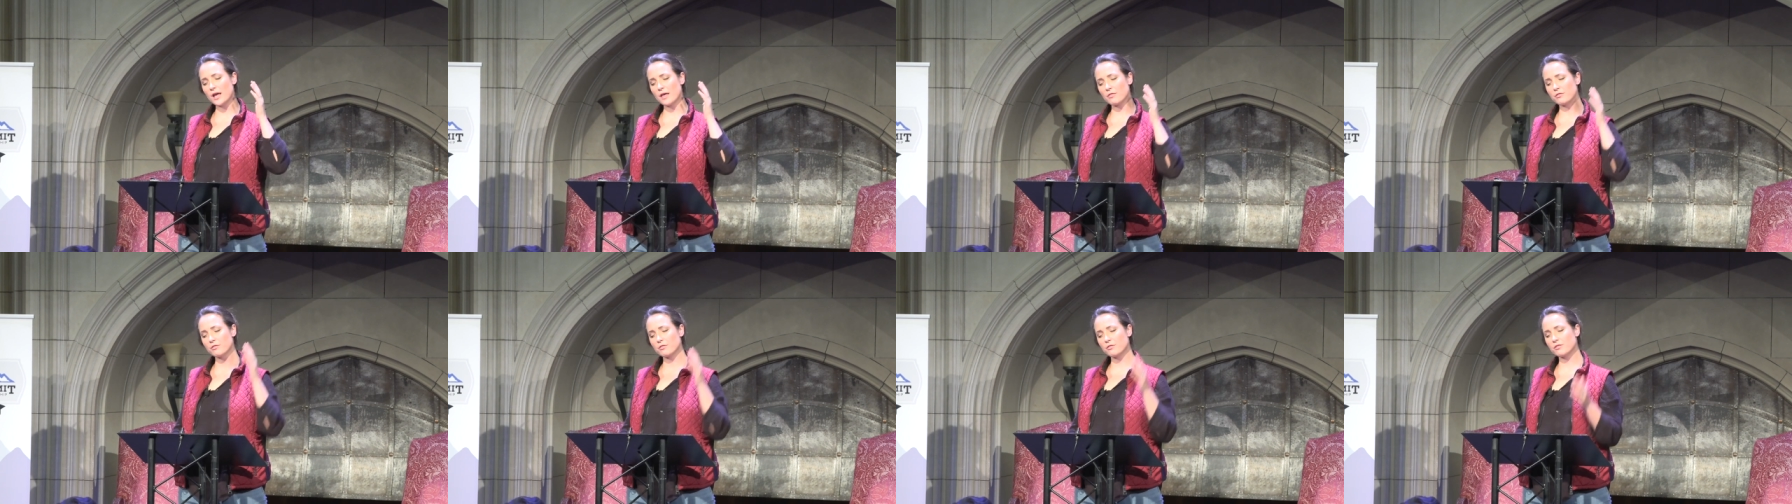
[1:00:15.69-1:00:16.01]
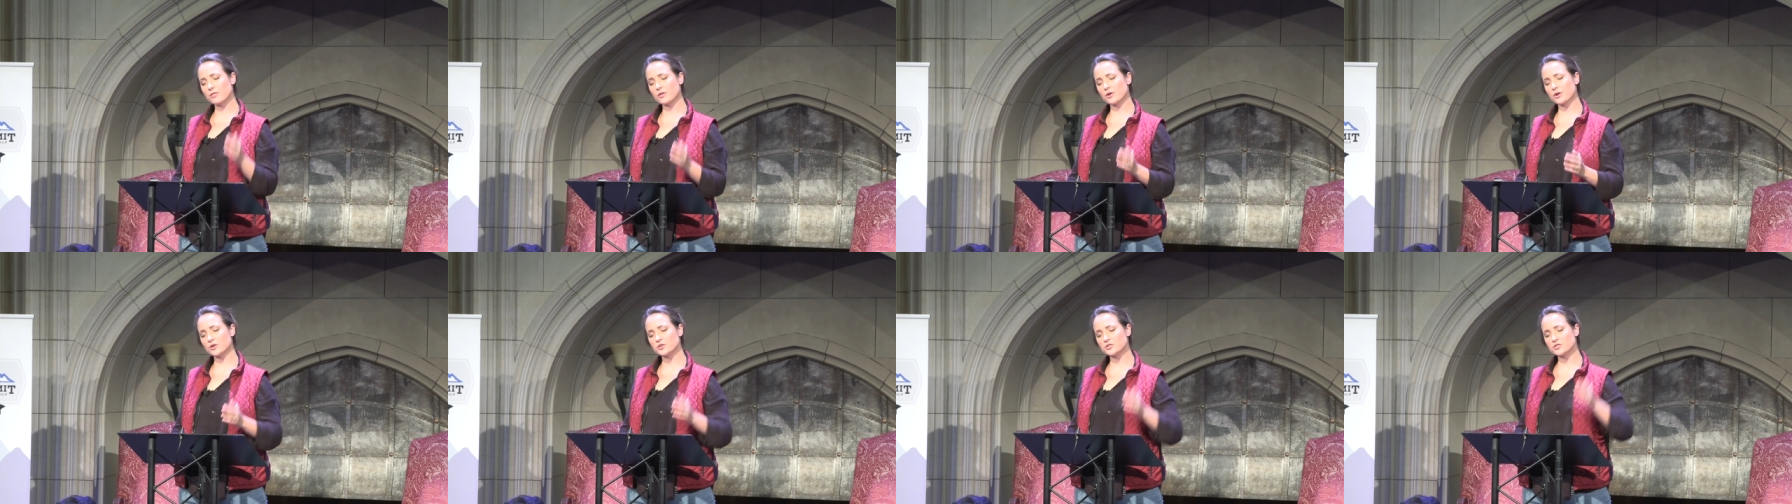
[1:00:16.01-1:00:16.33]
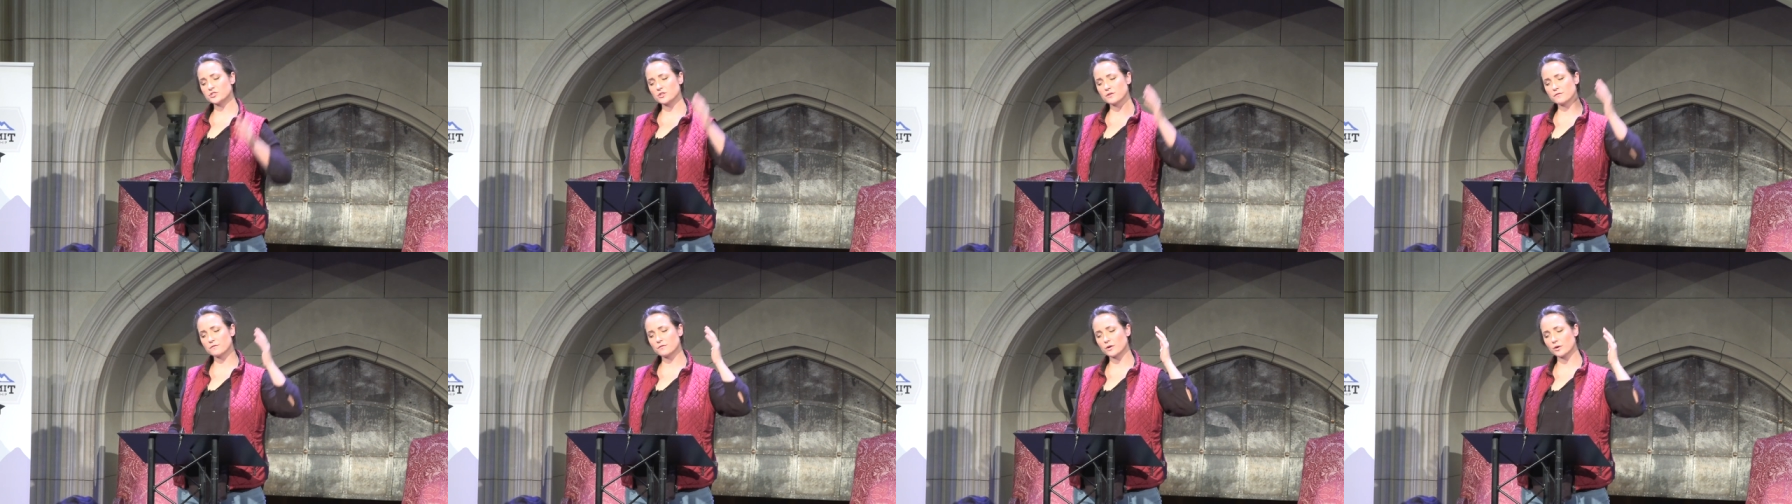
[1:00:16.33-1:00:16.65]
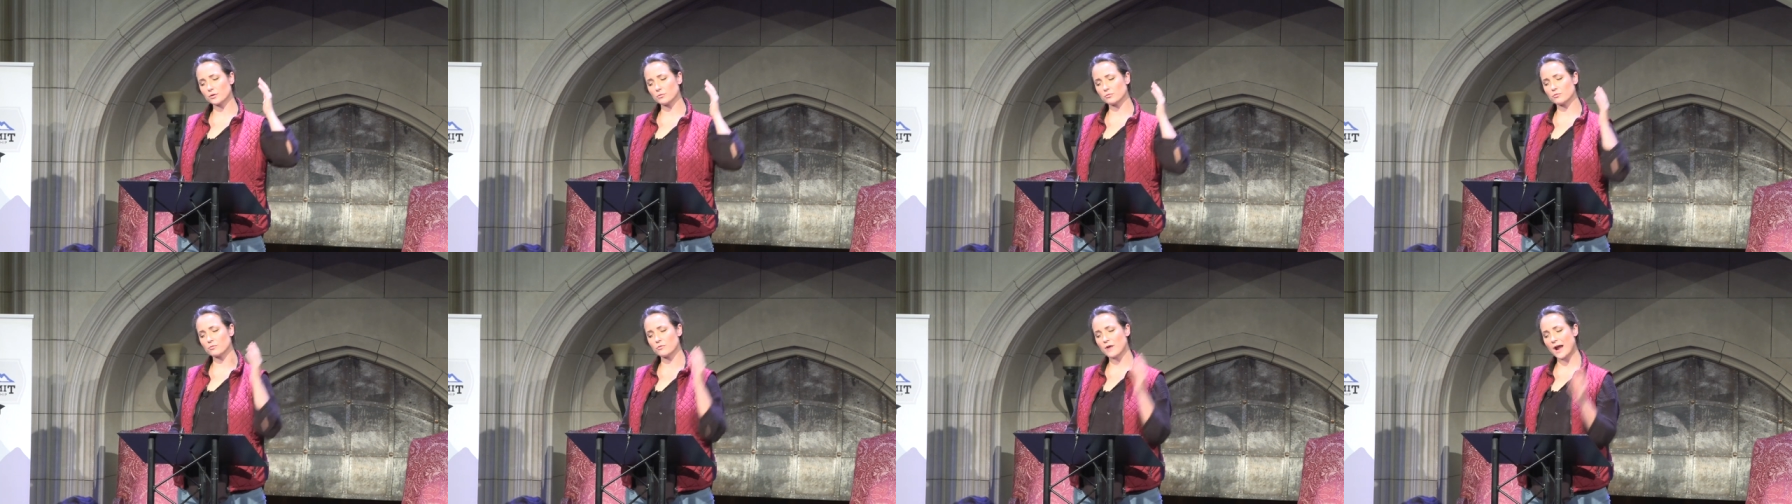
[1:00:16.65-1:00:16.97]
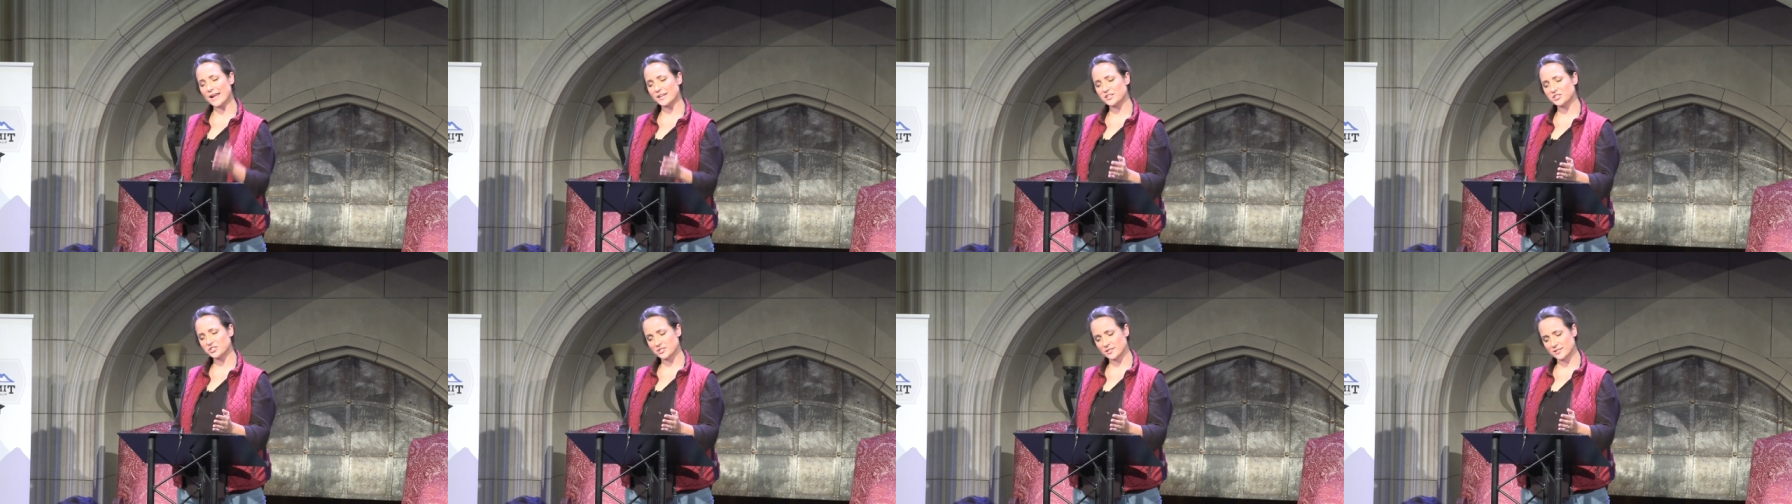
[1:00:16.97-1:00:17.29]
and thirst for
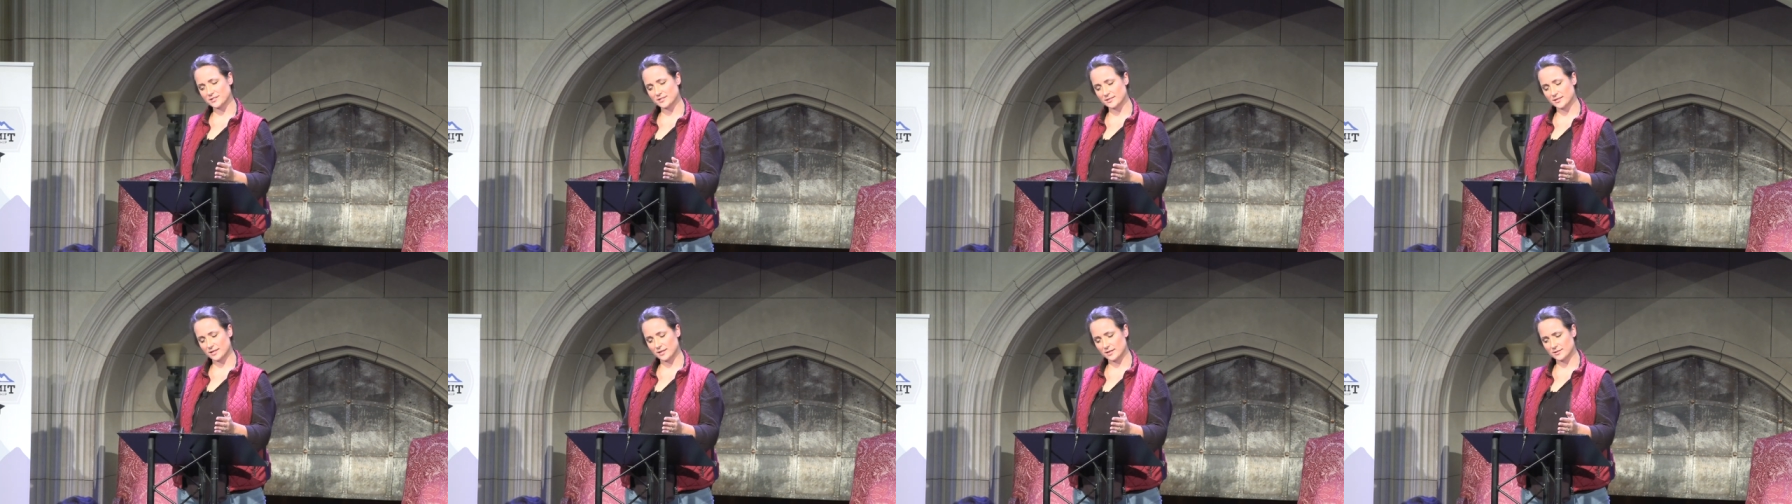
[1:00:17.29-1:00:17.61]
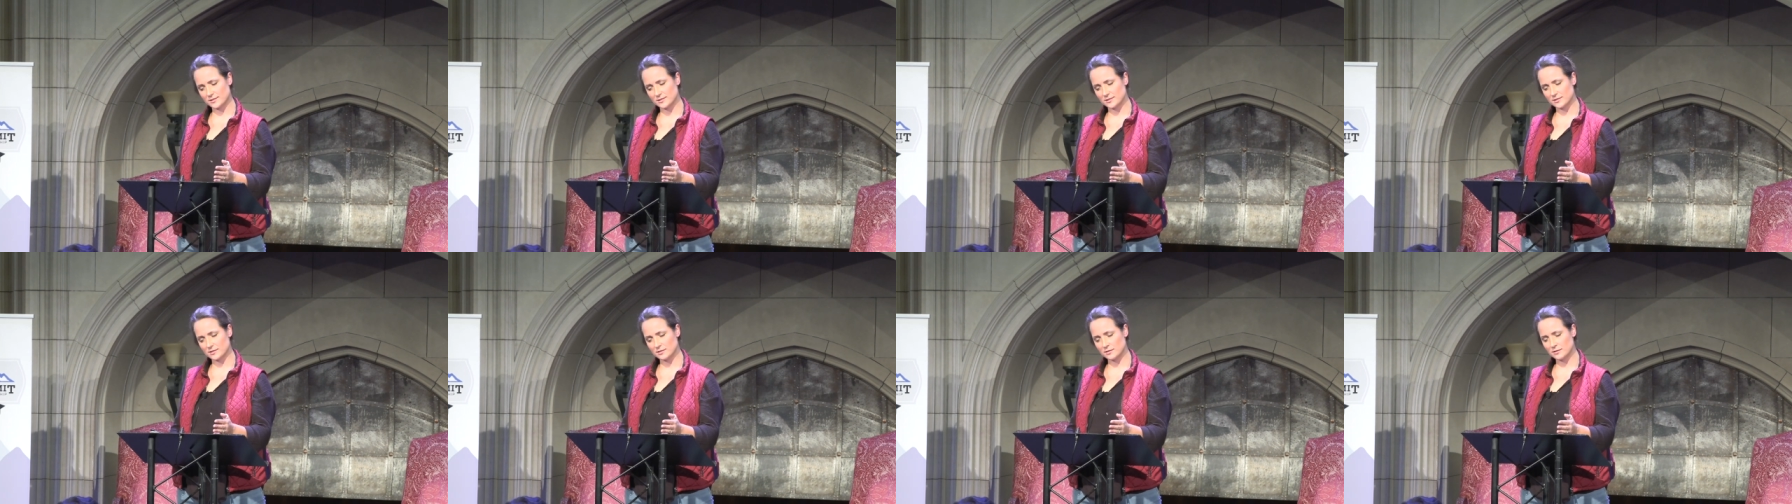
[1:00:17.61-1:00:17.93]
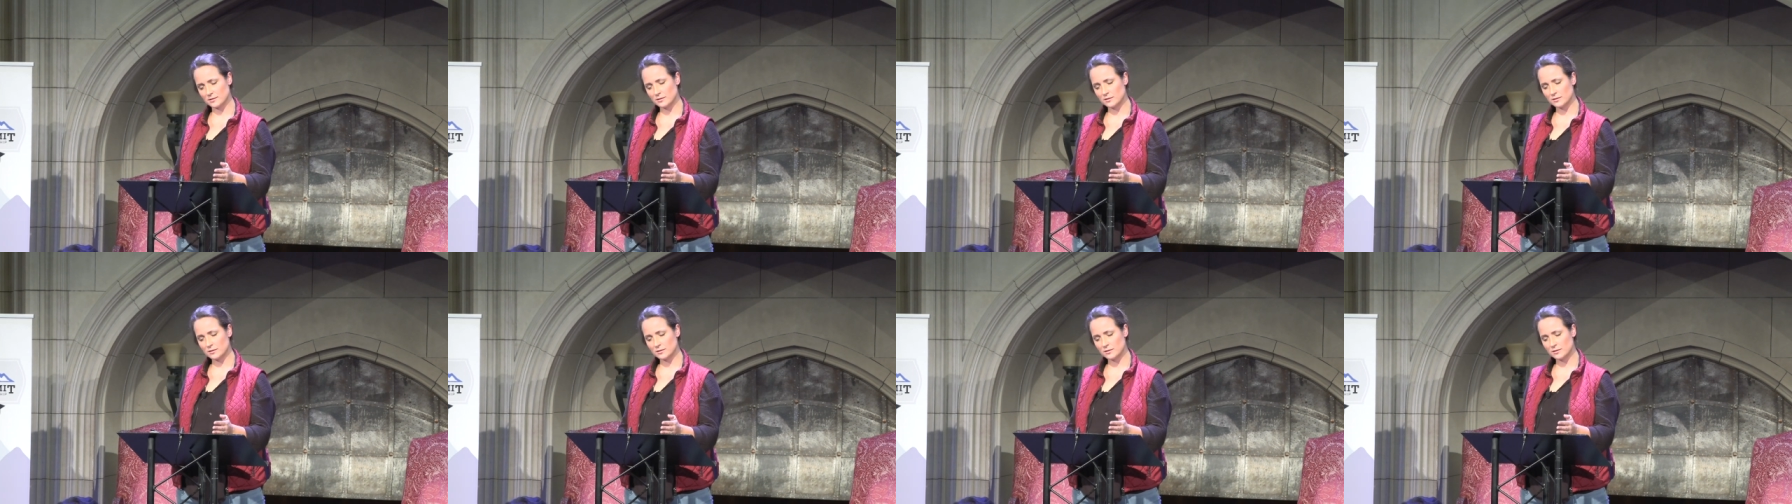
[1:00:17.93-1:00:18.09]
righteousness.